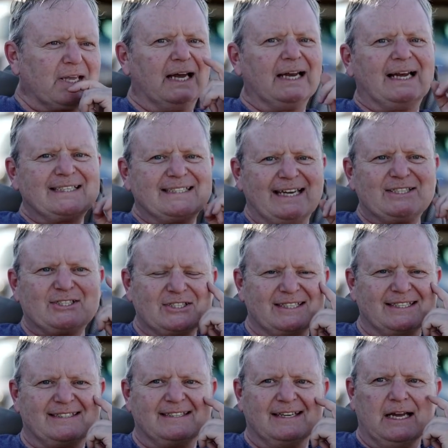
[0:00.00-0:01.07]
And I
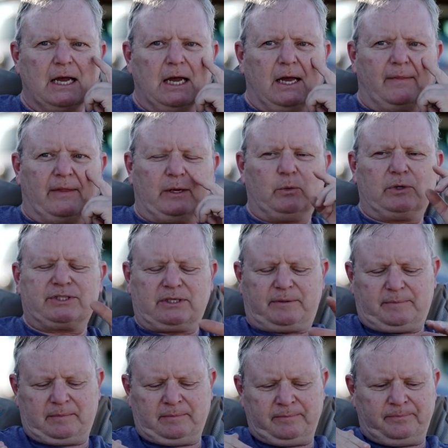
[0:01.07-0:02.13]
tested it. There was
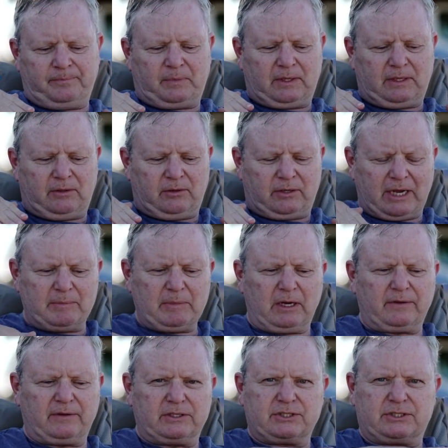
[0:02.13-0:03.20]
a, you came
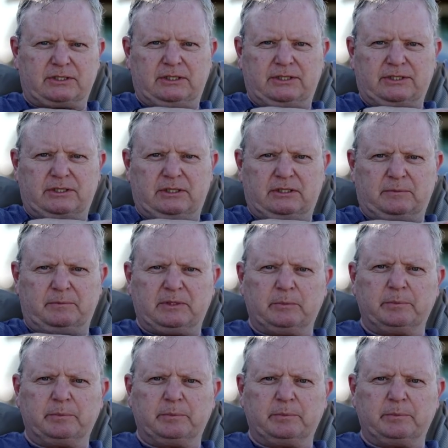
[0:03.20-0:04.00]
out of this